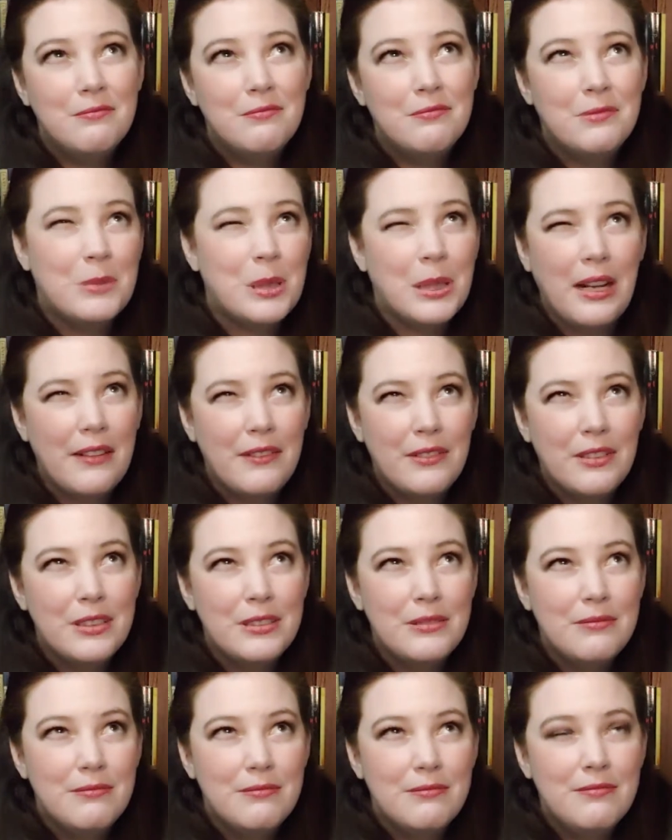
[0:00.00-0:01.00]

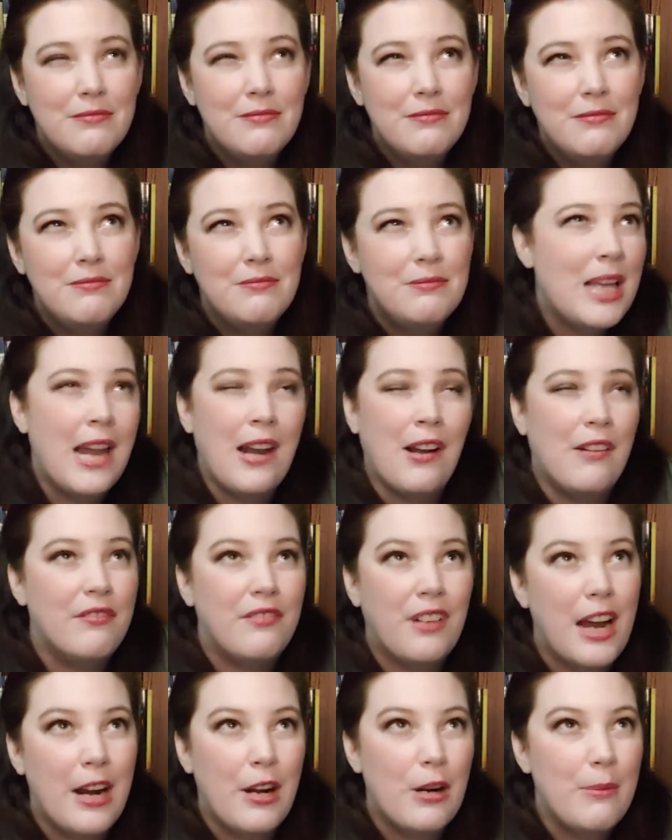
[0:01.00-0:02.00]
Whatever. I'm not
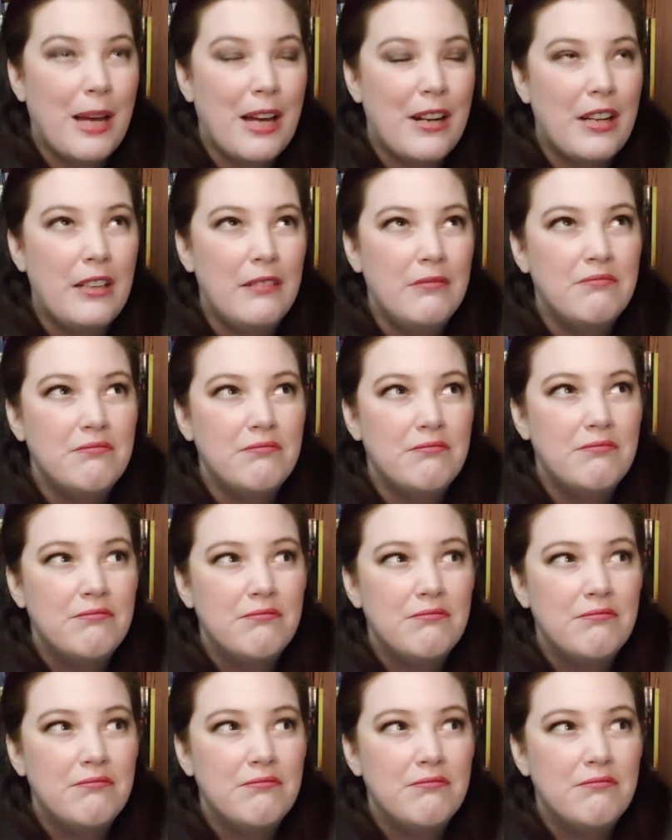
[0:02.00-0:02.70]
on fire about it.